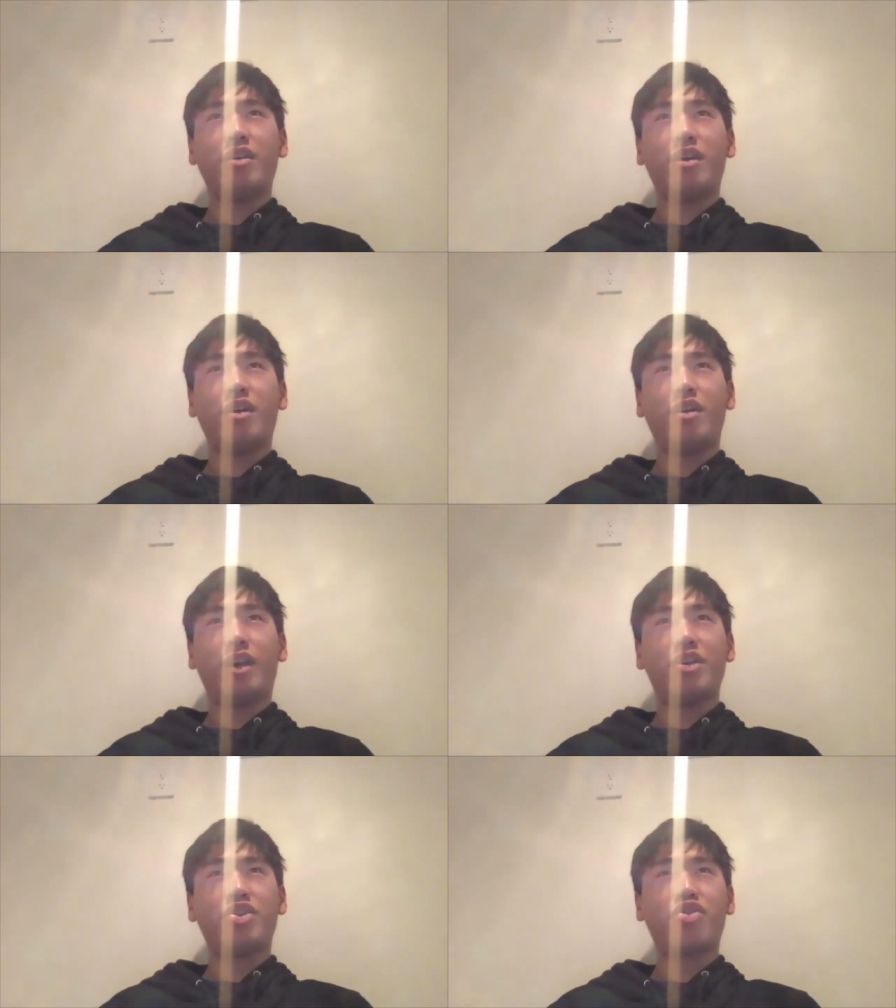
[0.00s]

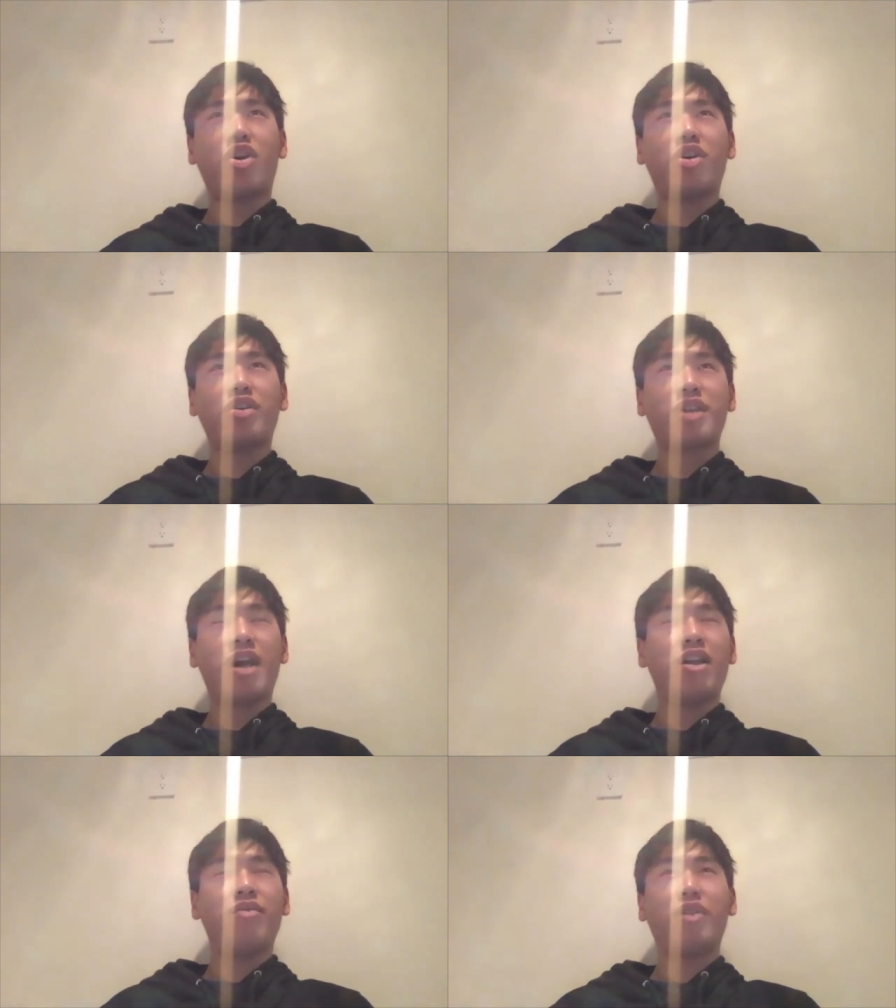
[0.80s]
like a strong
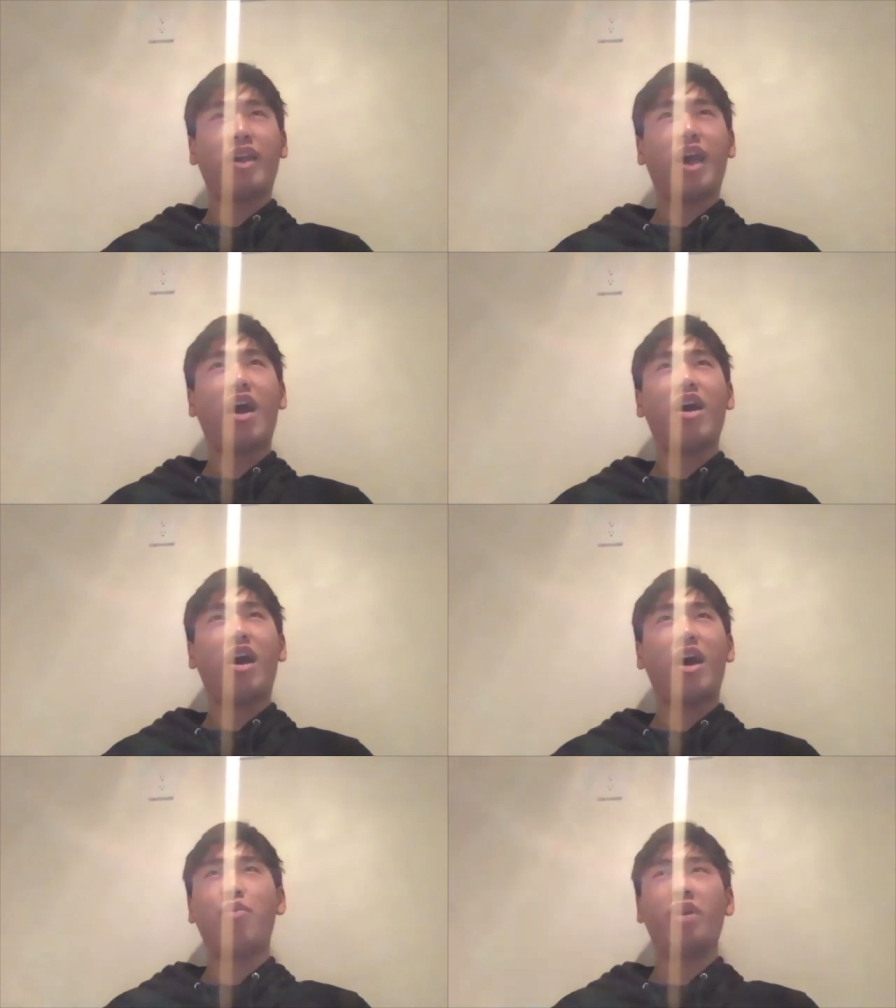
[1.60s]
sign of like
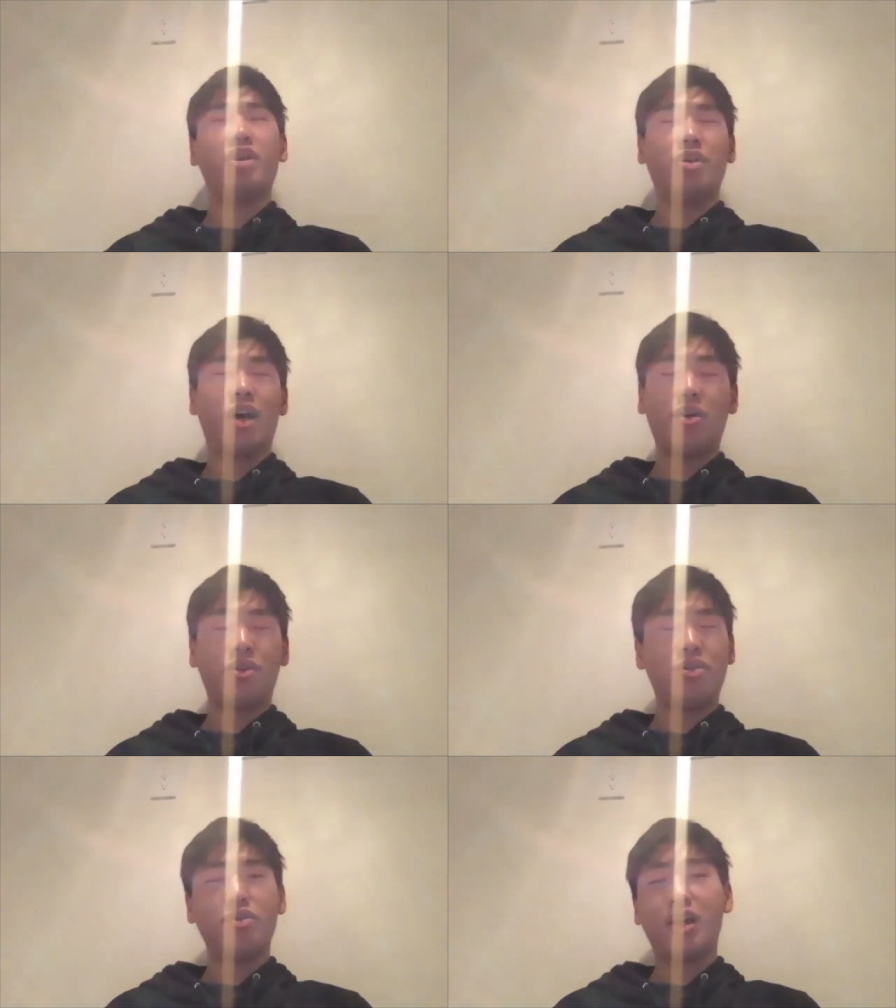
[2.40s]
what you how
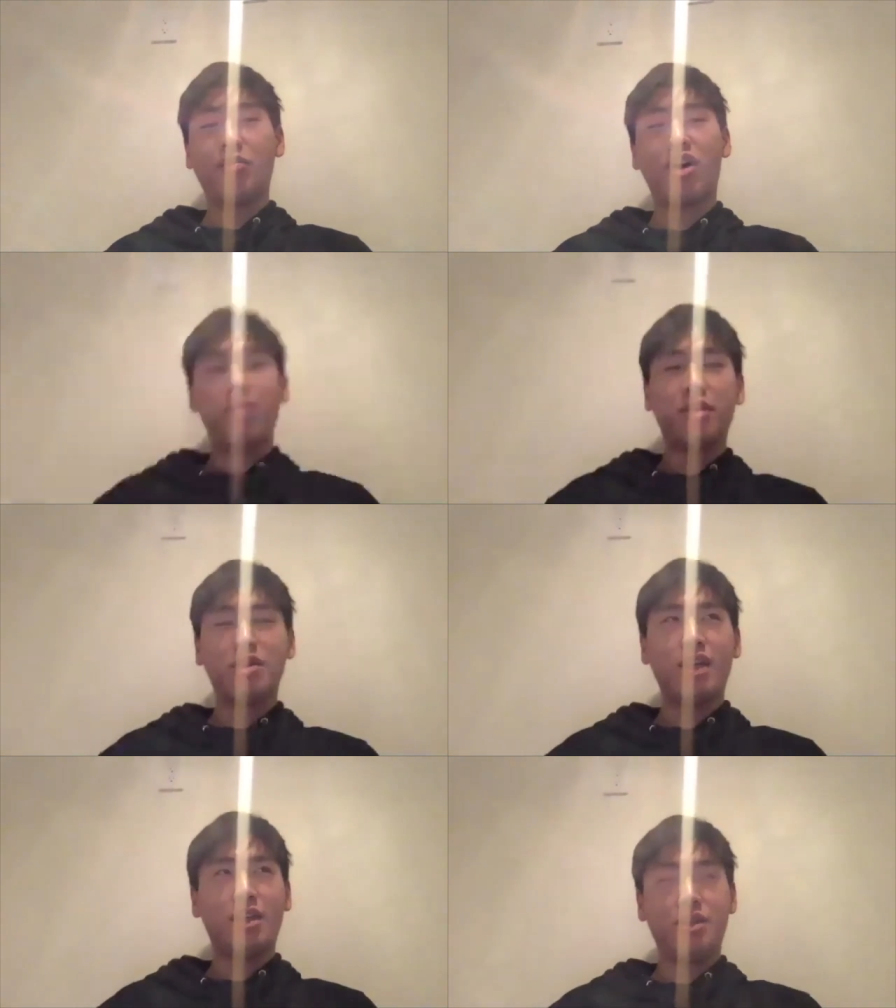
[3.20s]
you do at
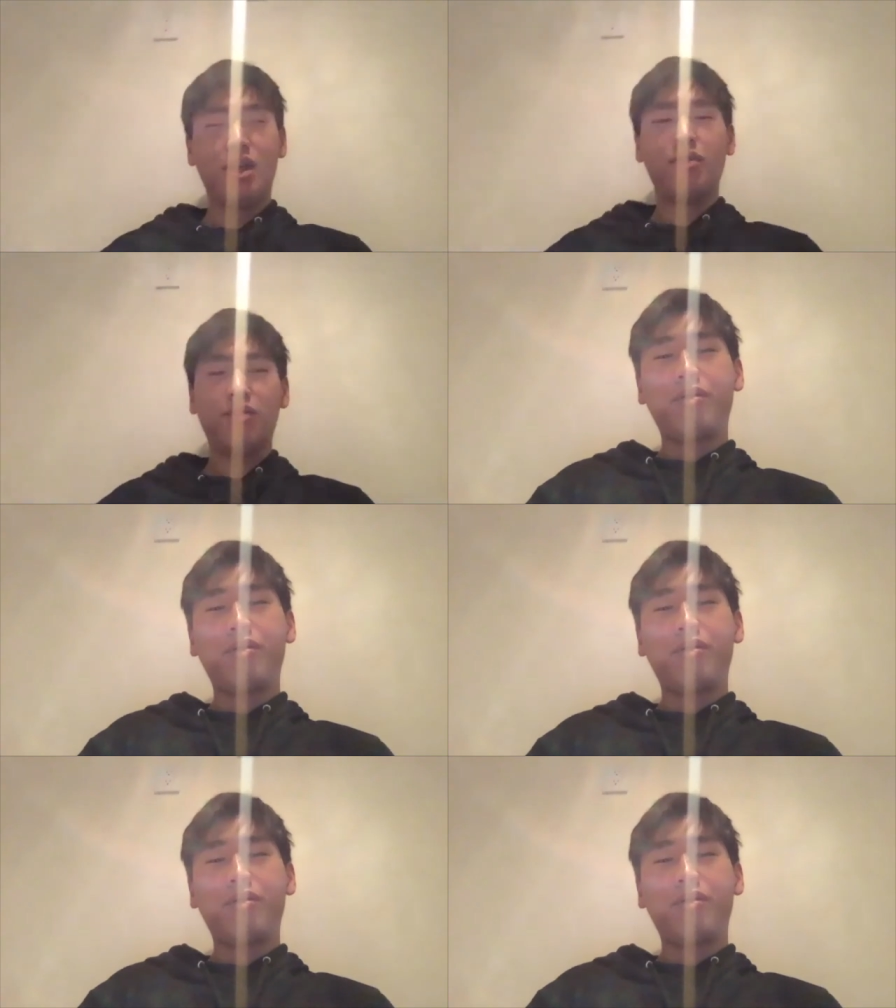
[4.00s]
PROMYS itself